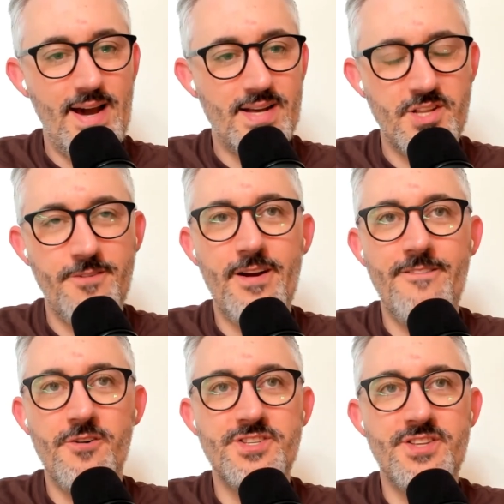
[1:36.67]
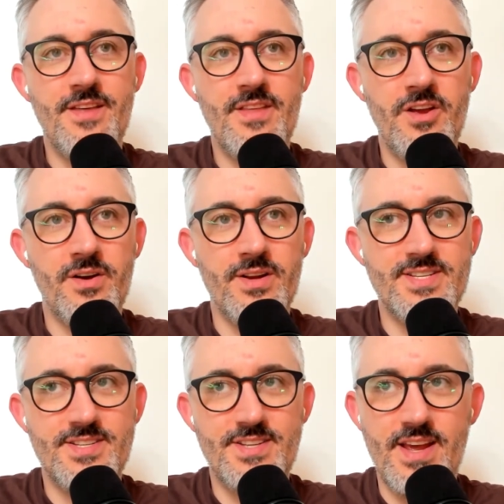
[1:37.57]
Yeah, so the very first thing that you're going
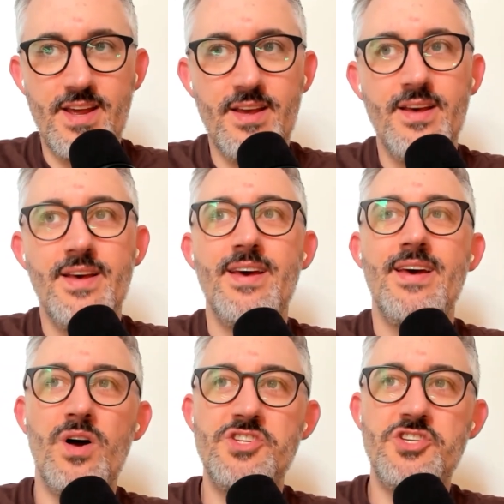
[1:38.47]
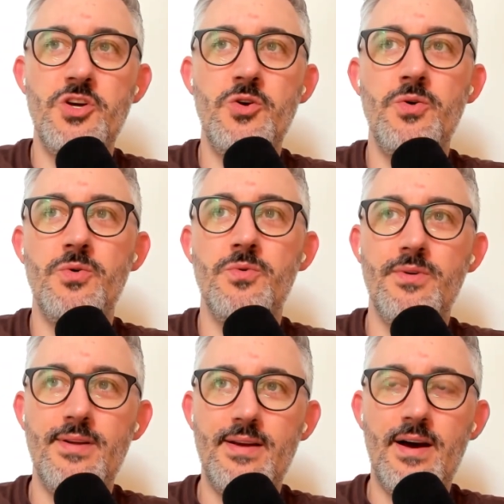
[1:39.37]
to see once
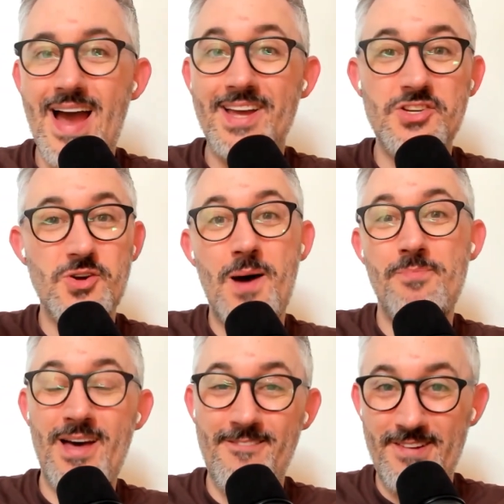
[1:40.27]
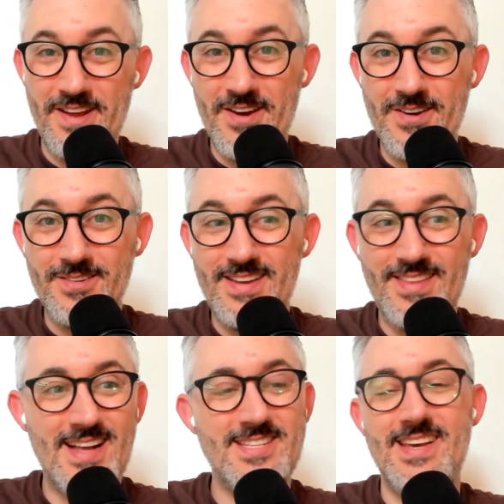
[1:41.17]
you drag and drop that video,
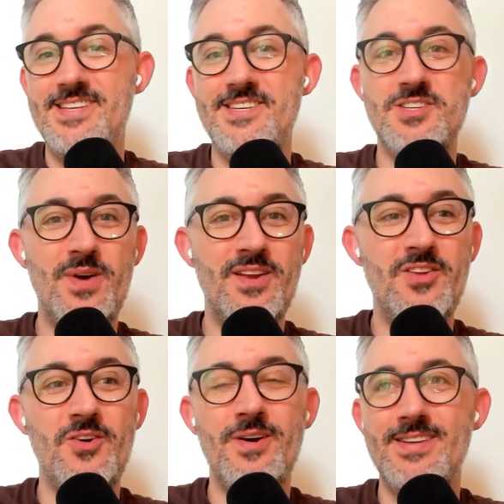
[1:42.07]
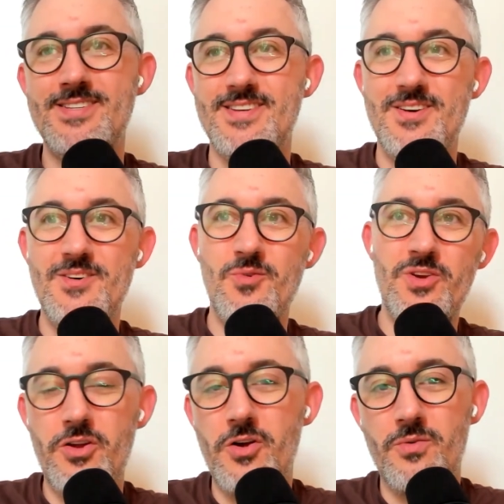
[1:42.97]
and that's the easiest way to do it, is you
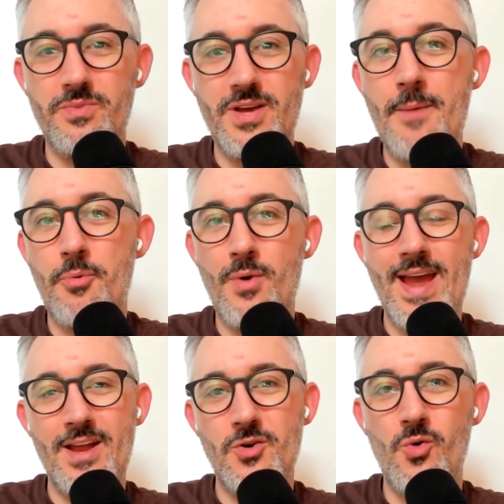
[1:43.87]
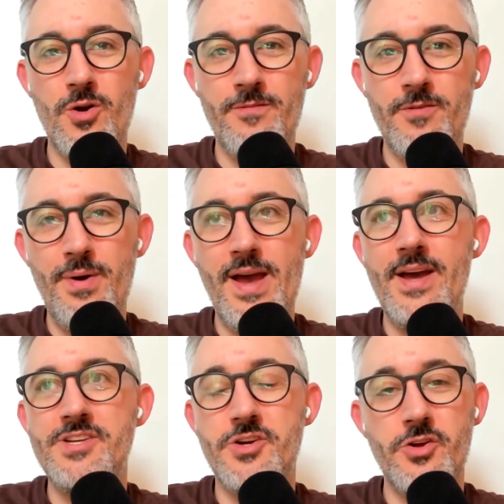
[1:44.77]
go to your top right-hand corner of your
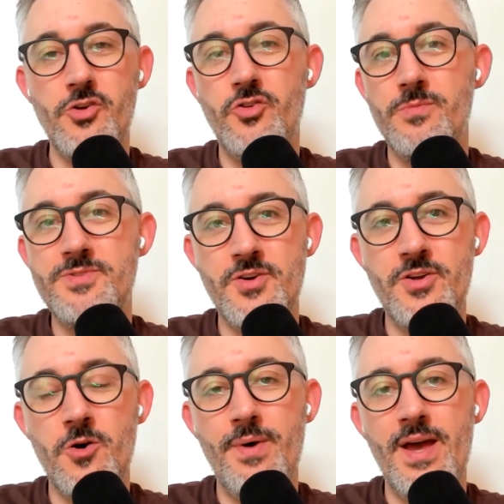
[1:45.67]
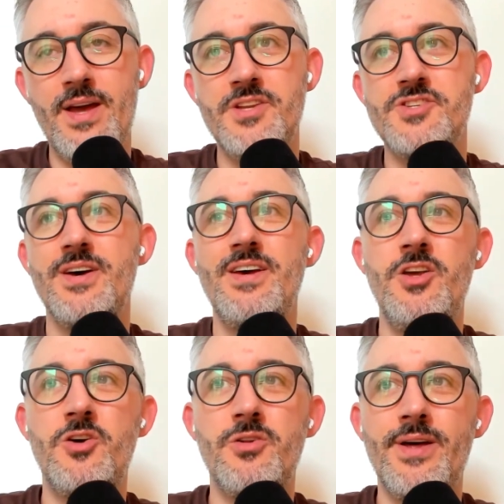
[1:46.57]
page, your YouTube studio page,
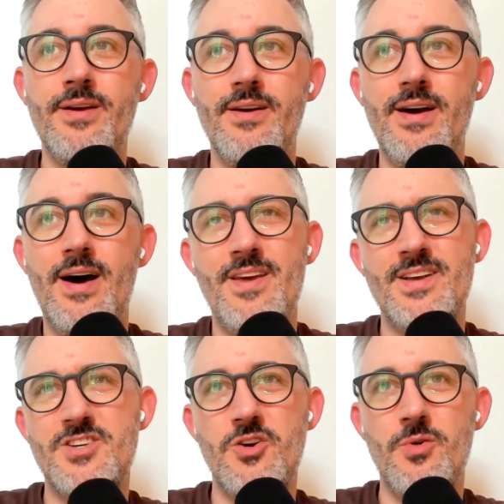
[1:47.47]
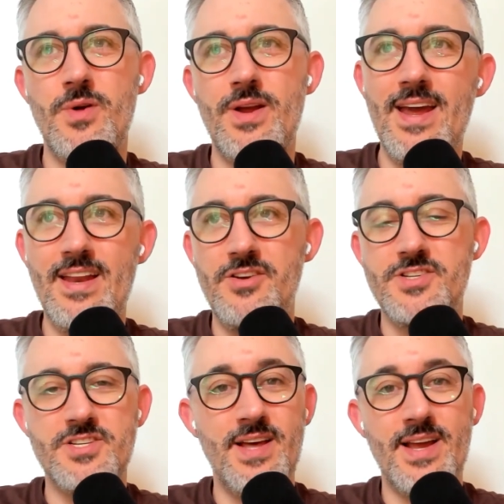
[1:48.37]
you click, I think it's create, and you
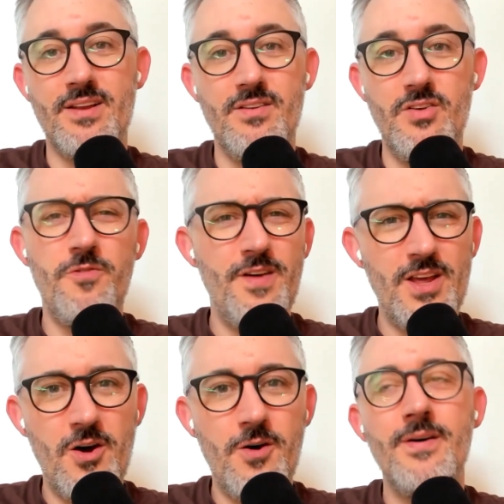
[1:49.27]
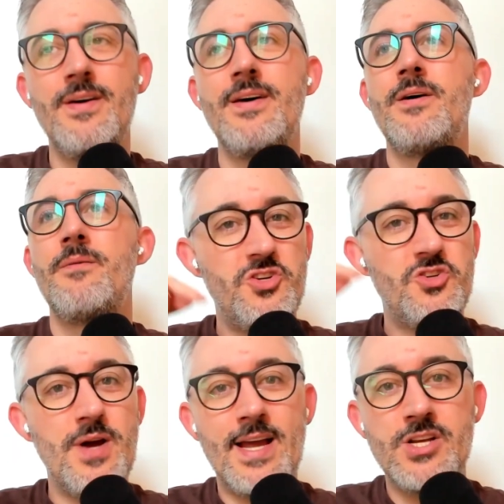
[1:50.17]
just select new video. Once
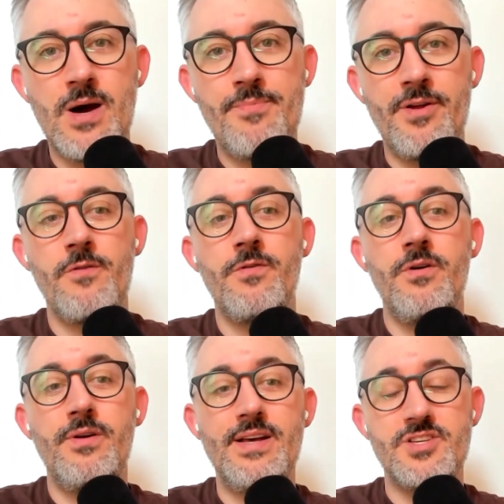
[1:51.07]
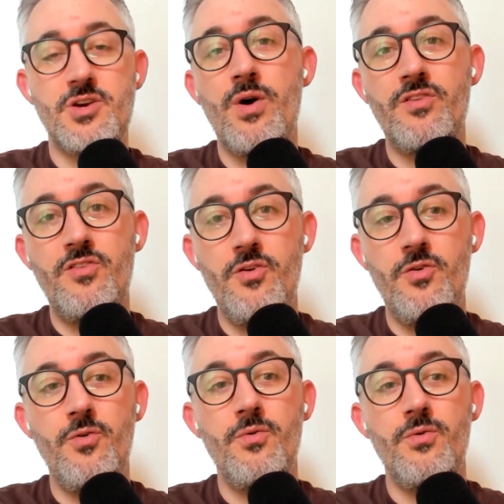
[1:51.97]
you drag and drop that over, it's going
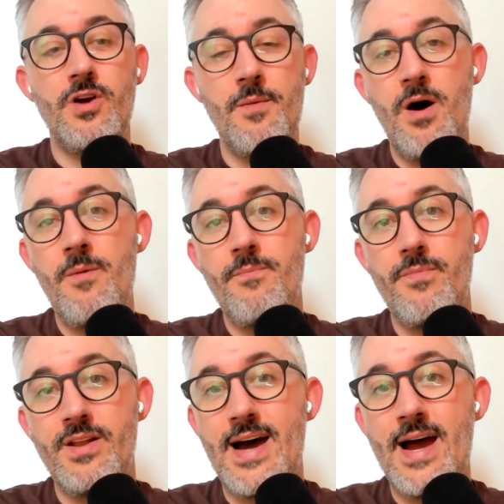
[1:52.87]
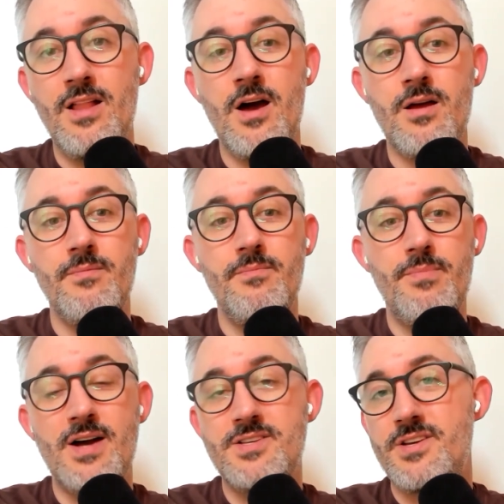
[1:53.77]
to come up, a dialog
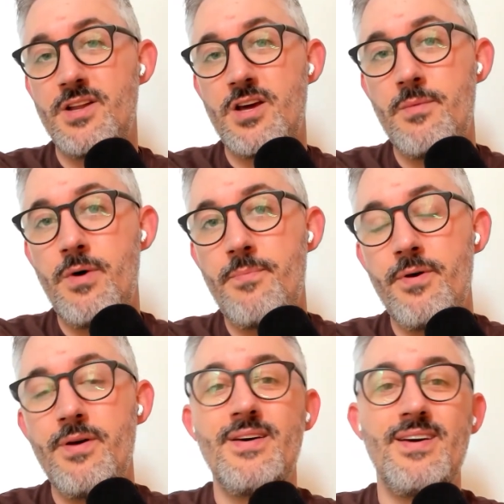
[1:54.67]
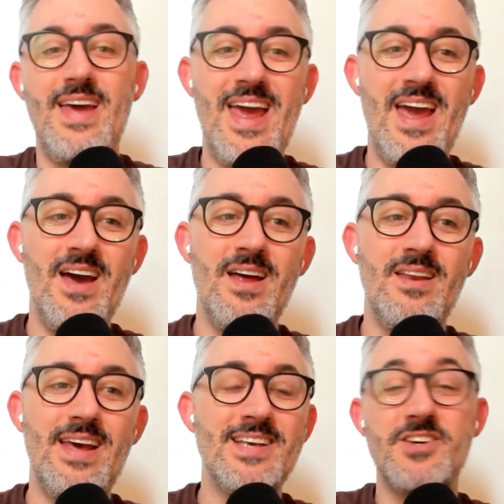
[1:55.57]
box is going to come up,
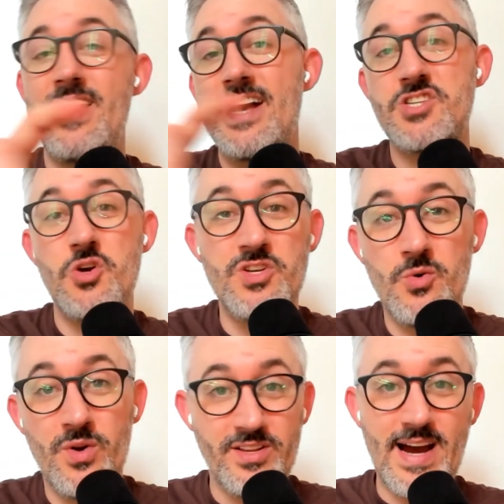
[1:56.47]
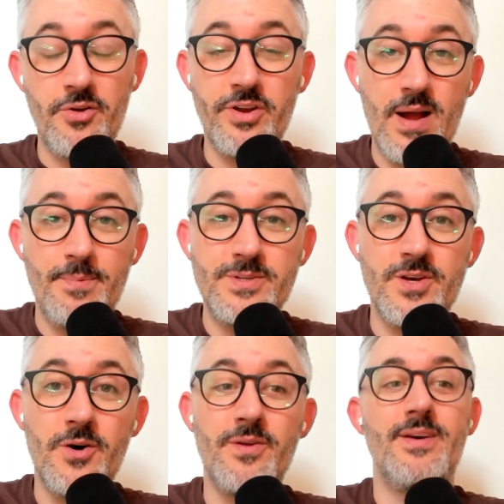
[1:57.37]
and it's going to ask you what you want to title your
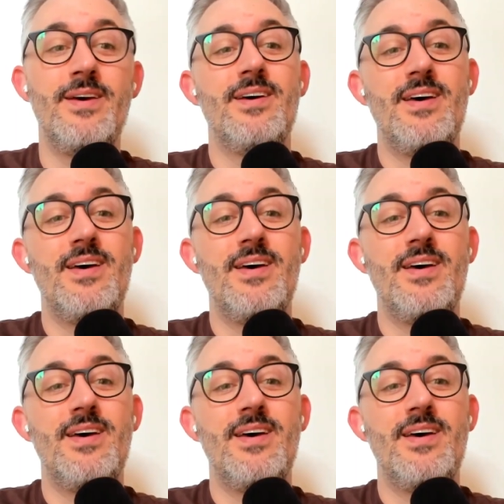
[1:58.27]
episode.